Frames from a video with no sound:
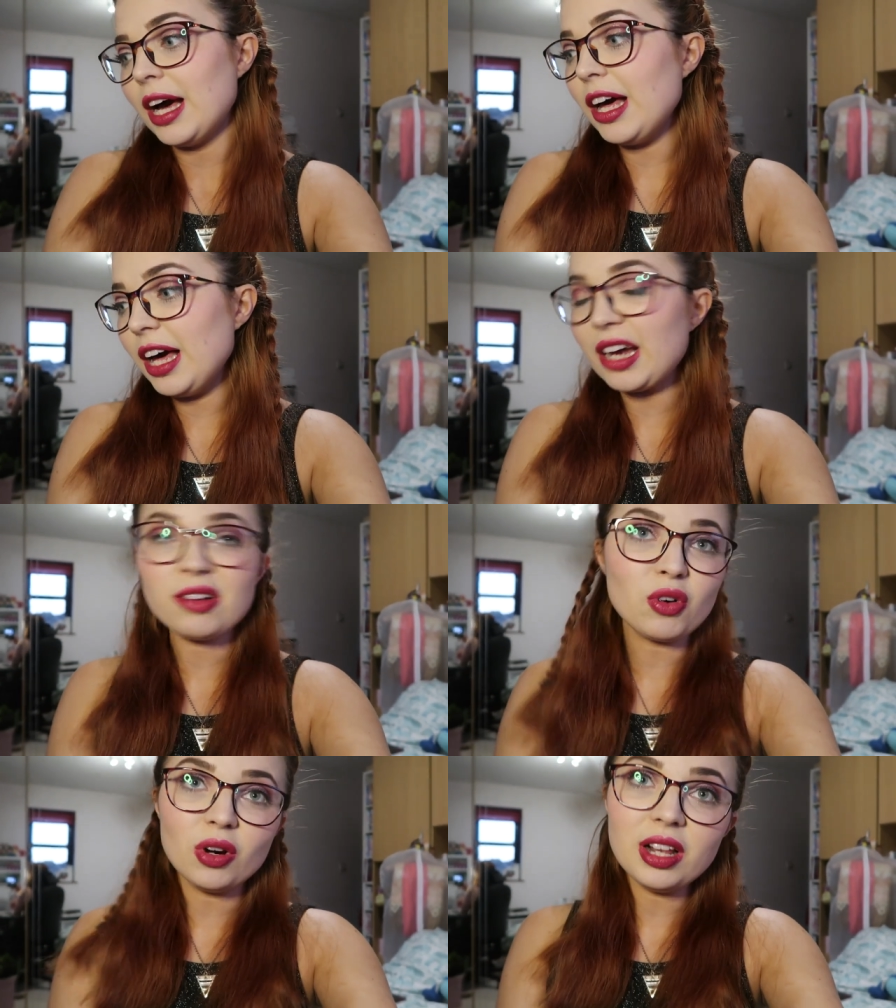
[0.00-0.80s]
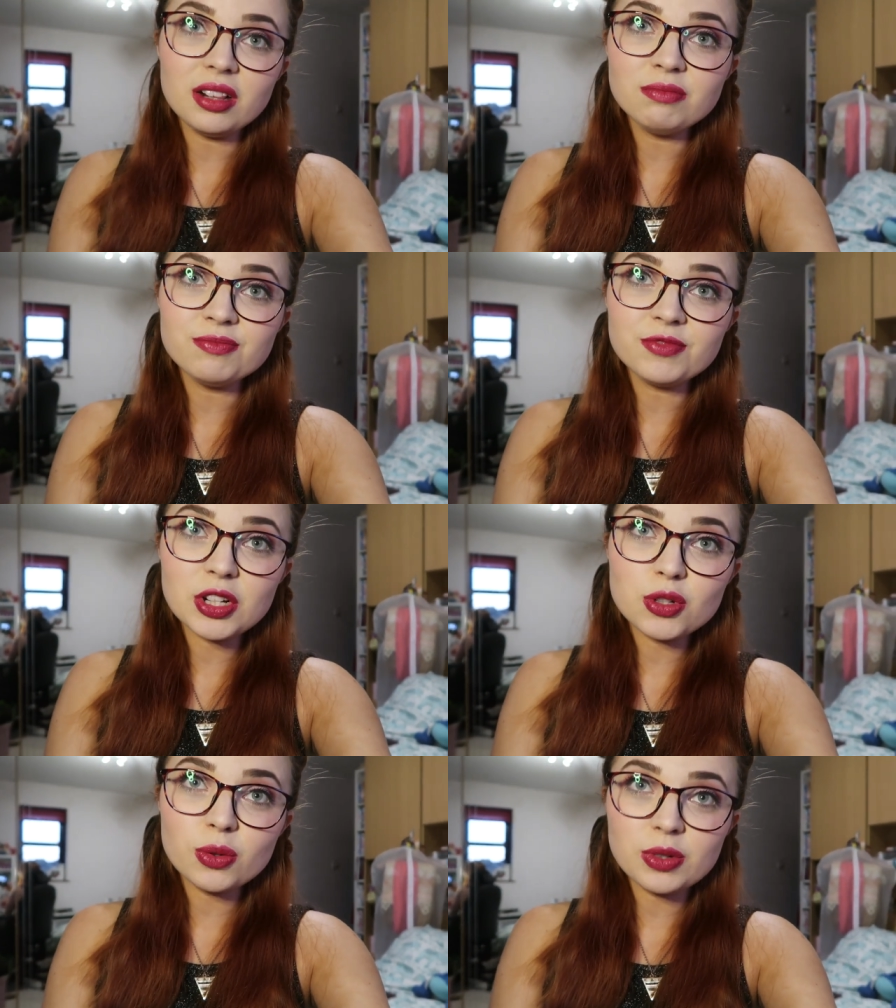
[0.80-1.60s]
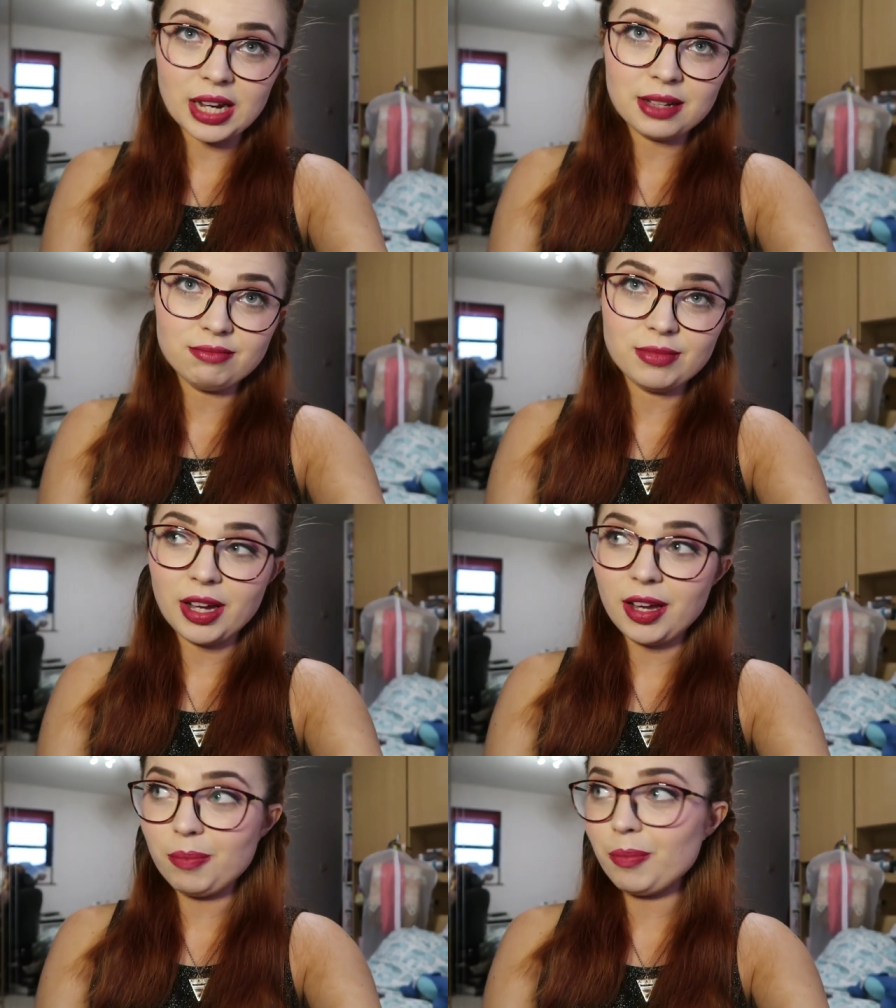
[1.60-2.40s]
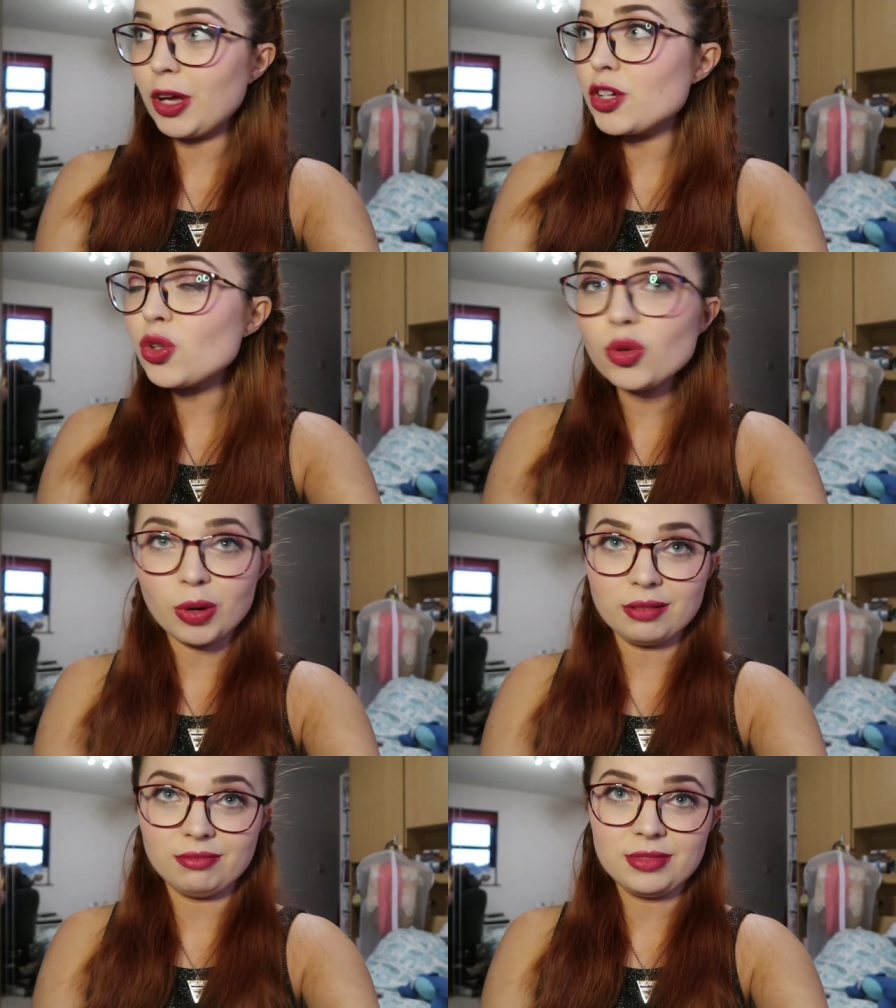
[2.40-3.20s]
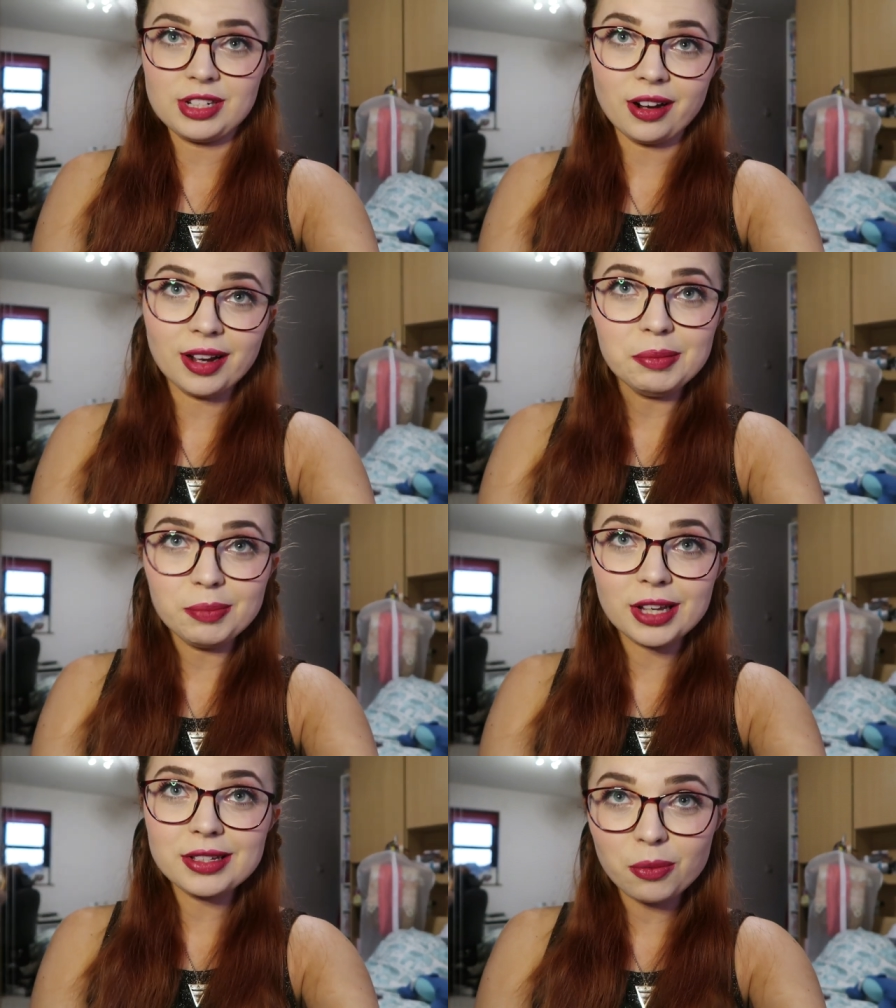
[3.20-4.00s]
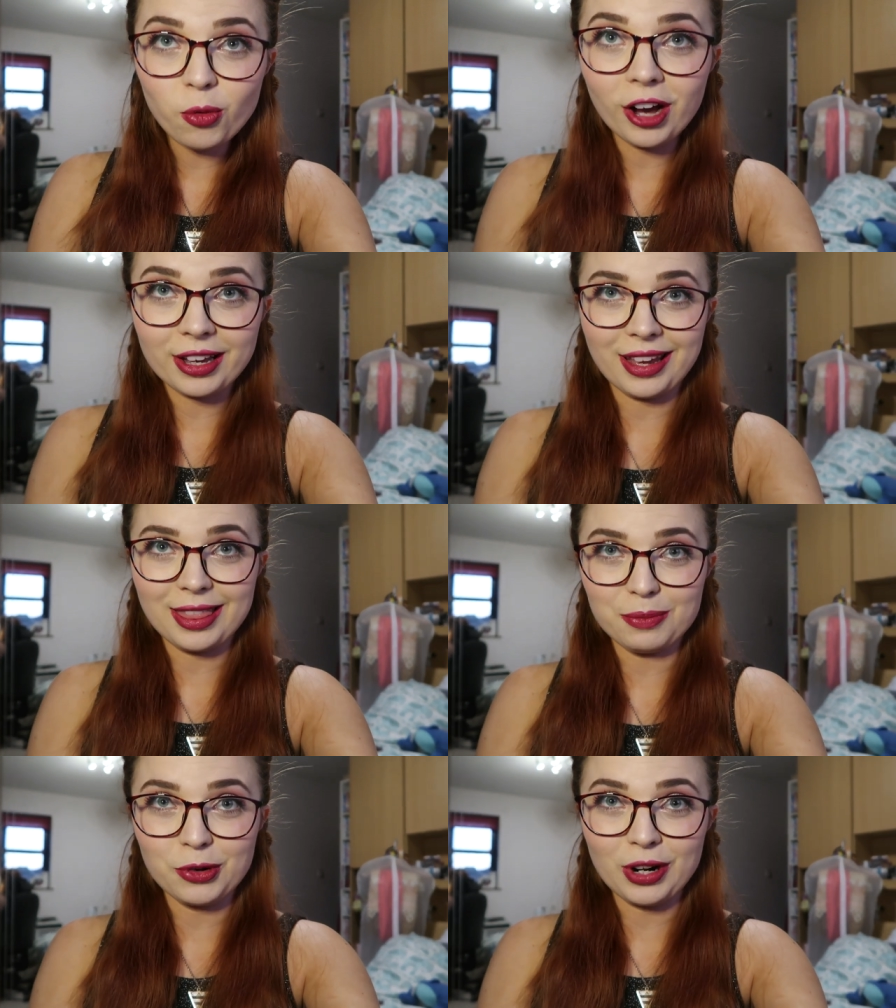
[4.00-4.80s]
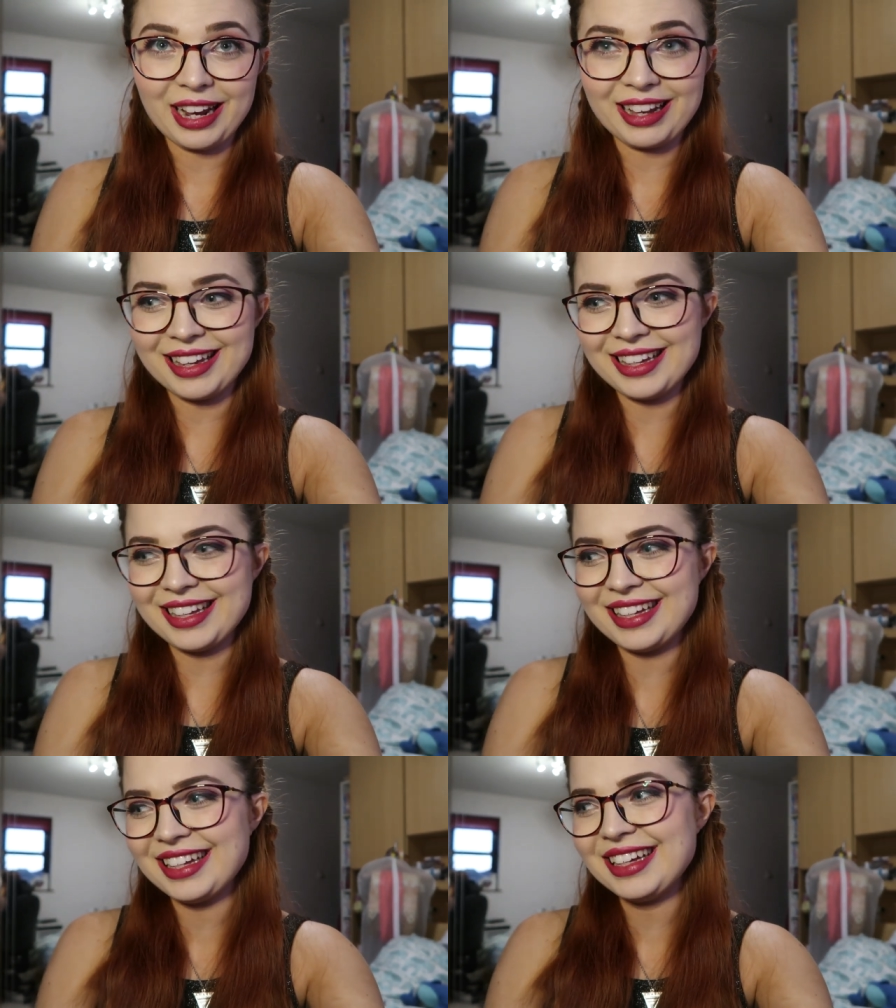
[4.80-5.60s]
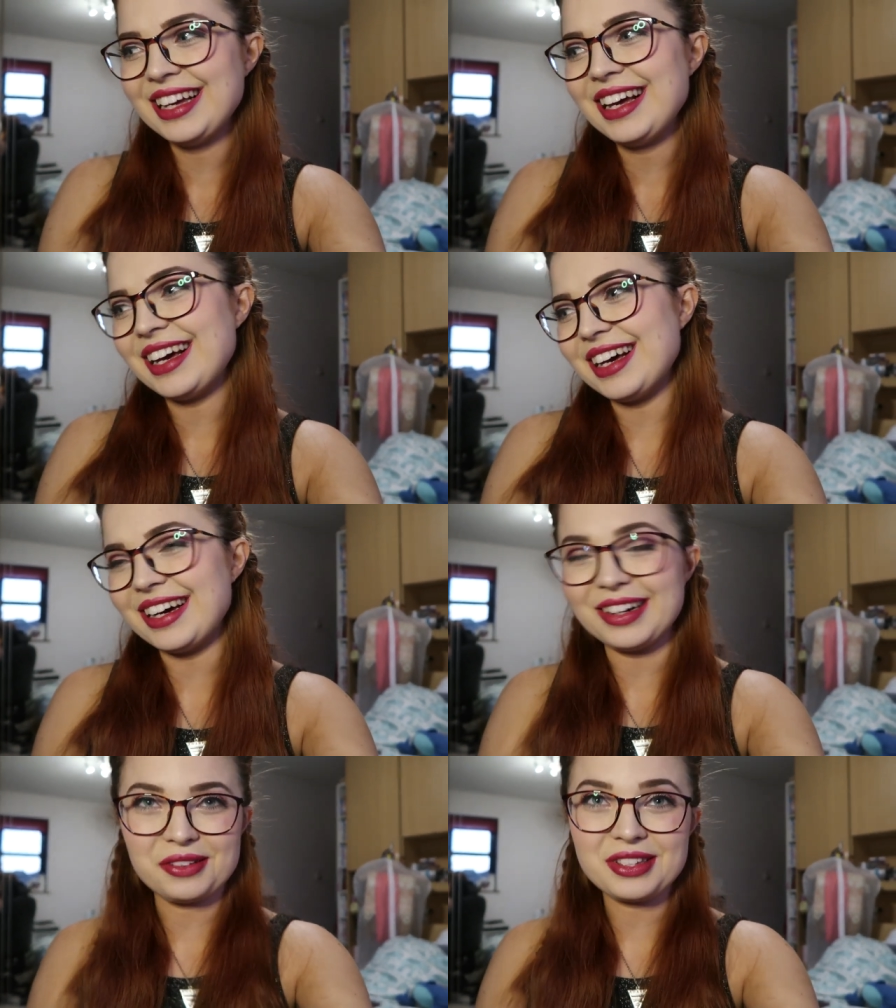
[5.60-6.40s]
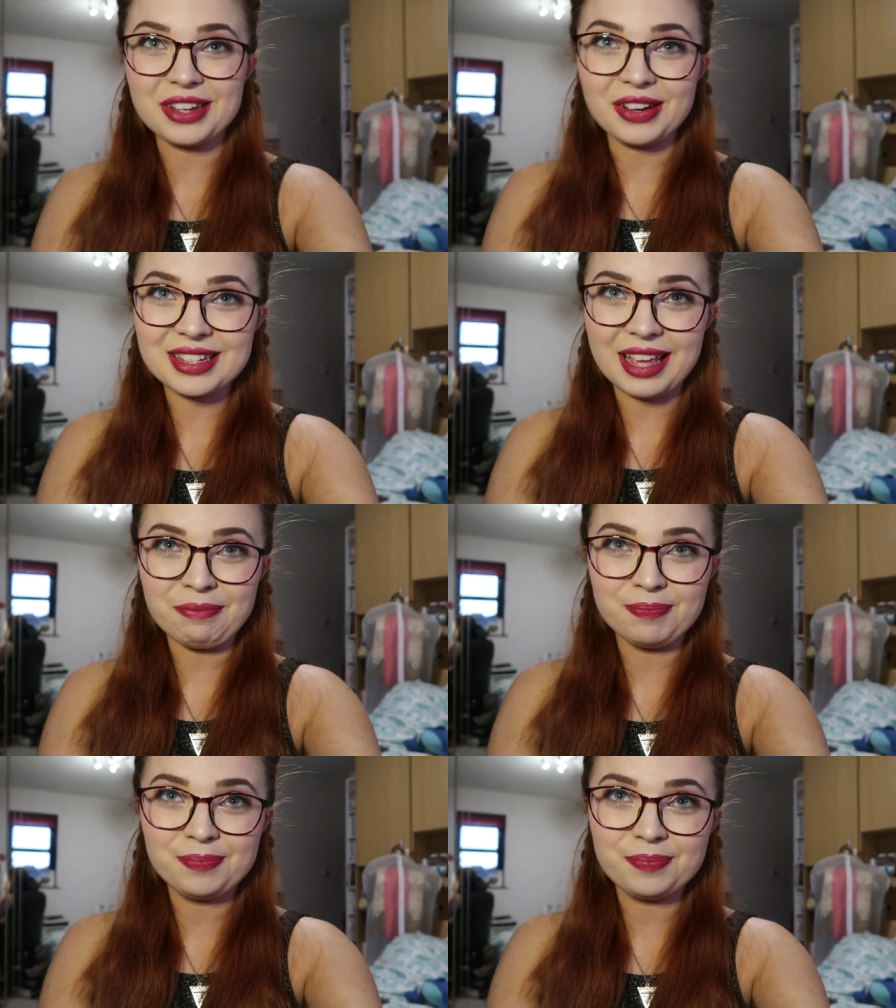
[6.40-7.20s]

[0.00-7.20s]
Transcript: And I've got a little virtual date, but a short one tonight because I'm working in the morning. I will see you guys then.